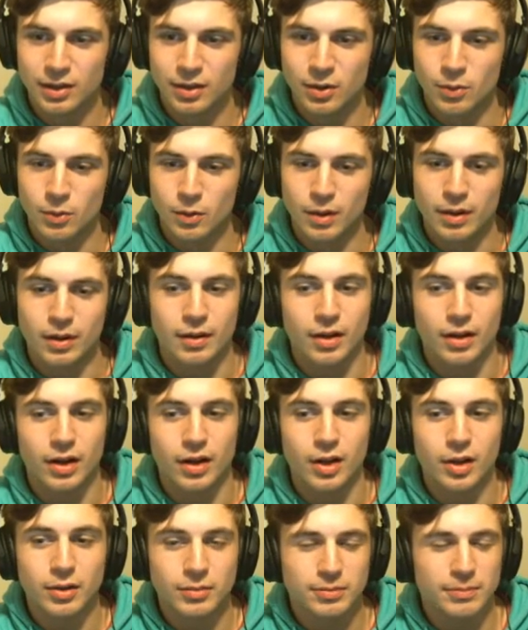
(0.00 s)
What
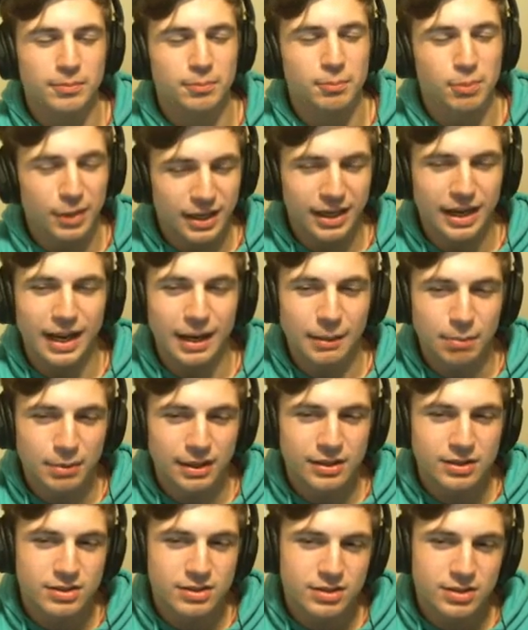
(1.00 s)
all pretty high
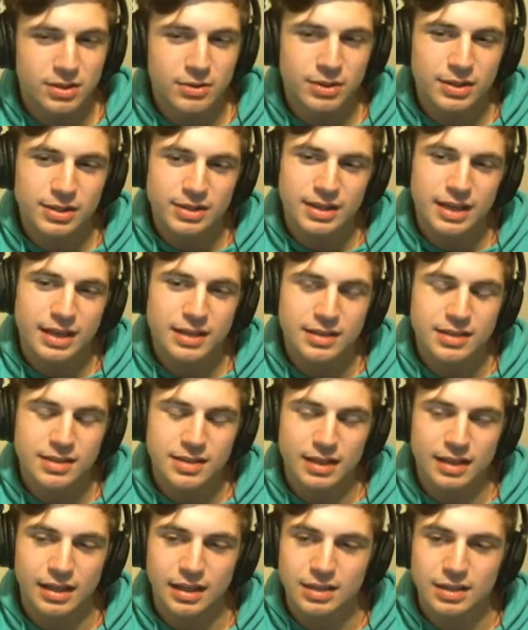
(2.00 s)
players do these days
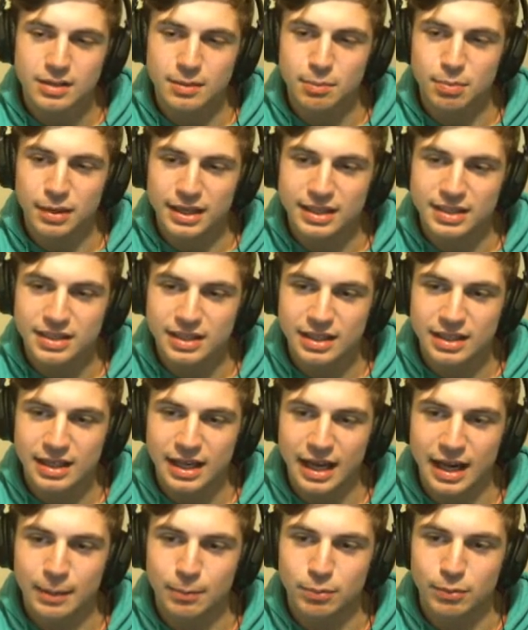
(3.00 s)
is placing a
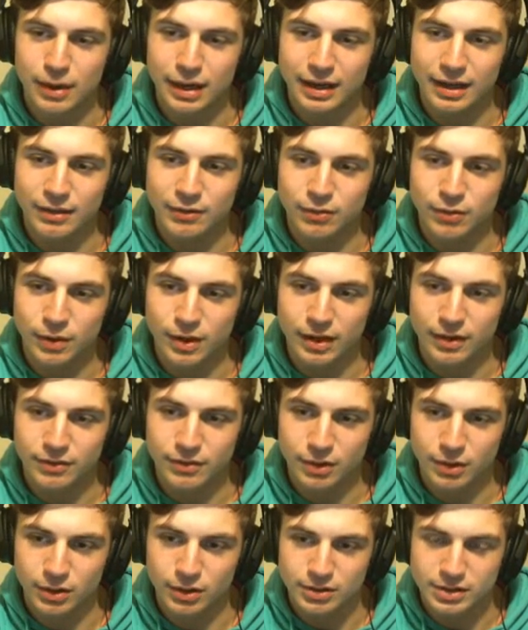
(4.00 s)
camp right in front of
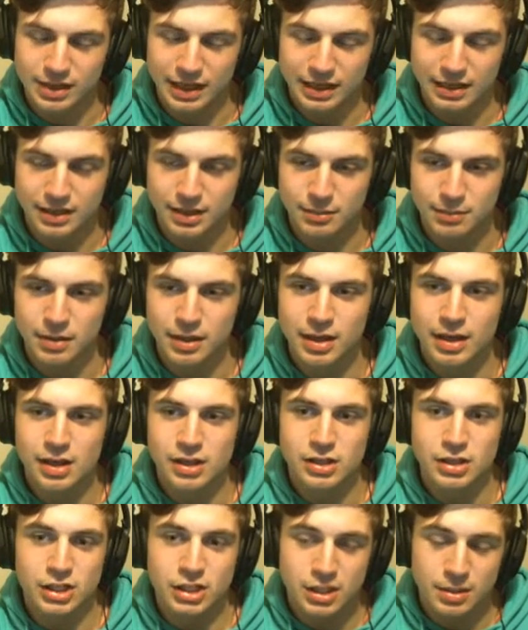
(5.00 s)
your sanctum,
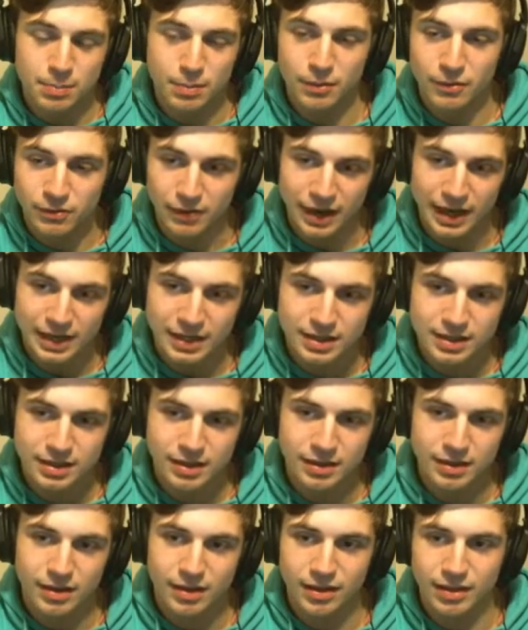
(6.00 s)
just to prevent
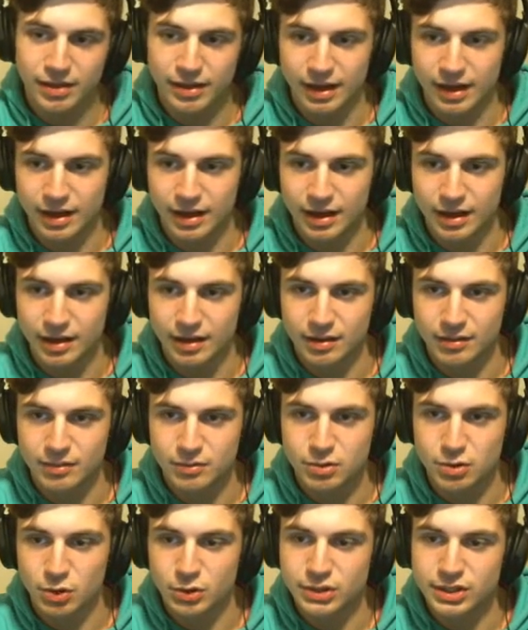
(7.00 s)
the
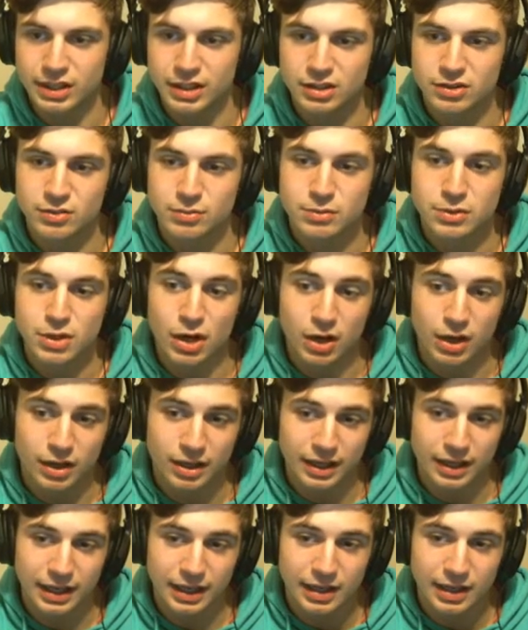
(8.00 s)
troll slingers from
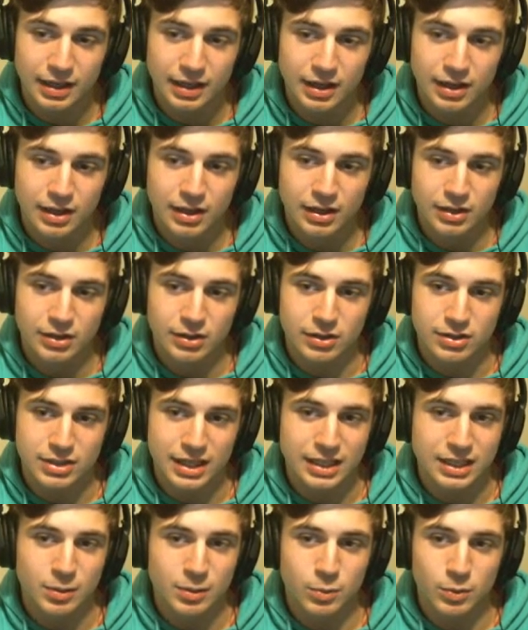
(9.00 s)
targeting your
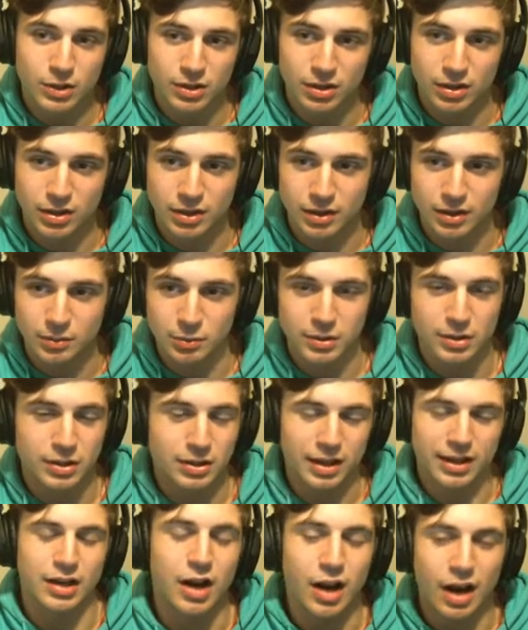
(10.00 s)
sanctum when you're
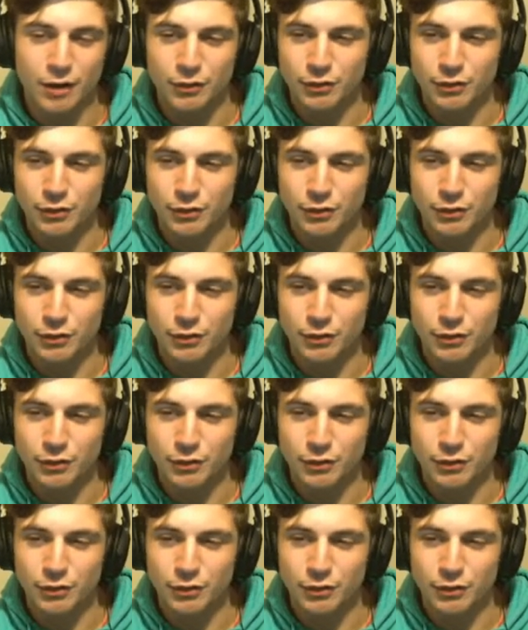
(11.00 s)
like off